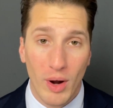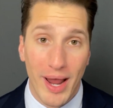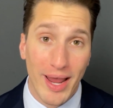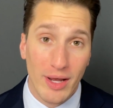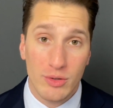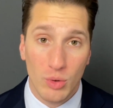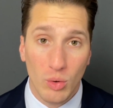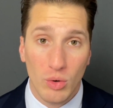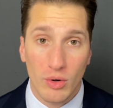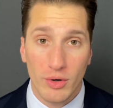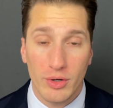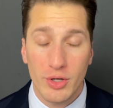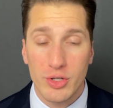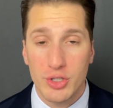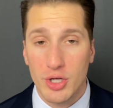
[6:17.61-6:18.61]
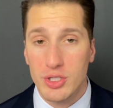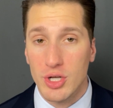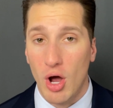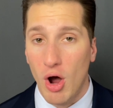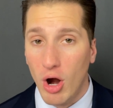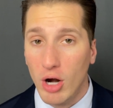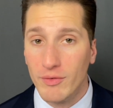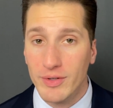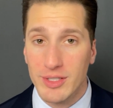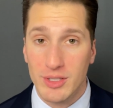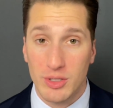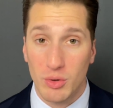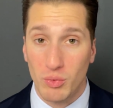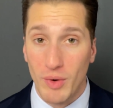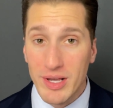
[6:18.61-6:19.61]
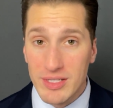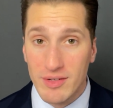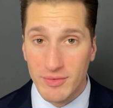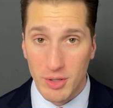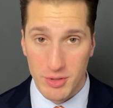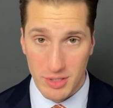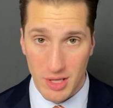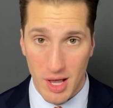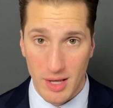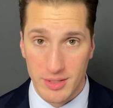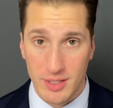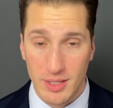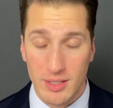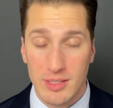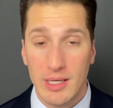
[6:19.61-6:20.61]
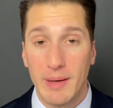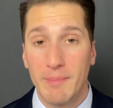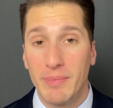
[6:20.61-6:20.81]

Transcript: and or just harvest the rest of those losses